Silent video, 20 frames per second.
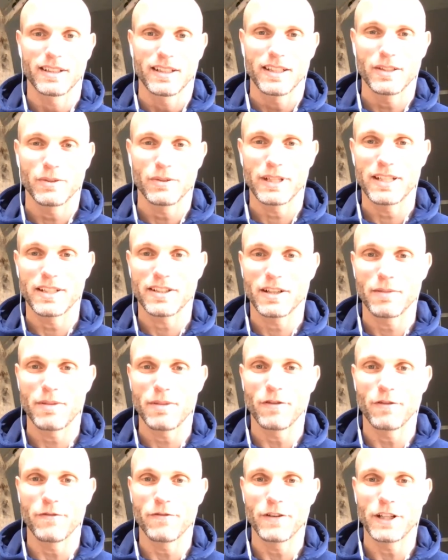in a way that's going to
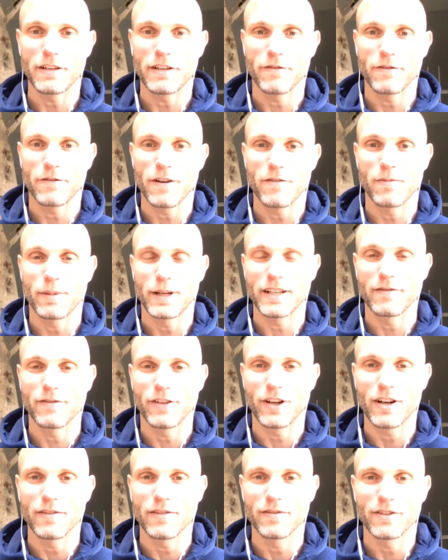be fulfilling for everybody
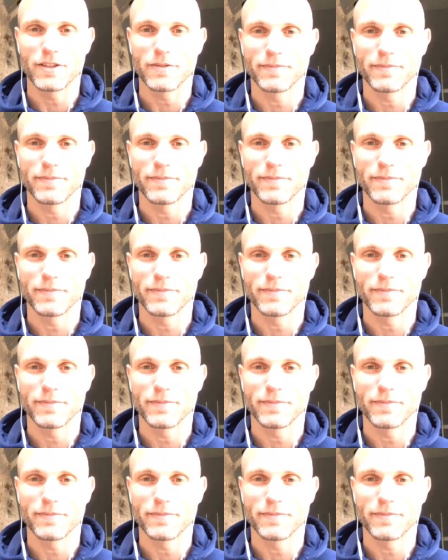involved.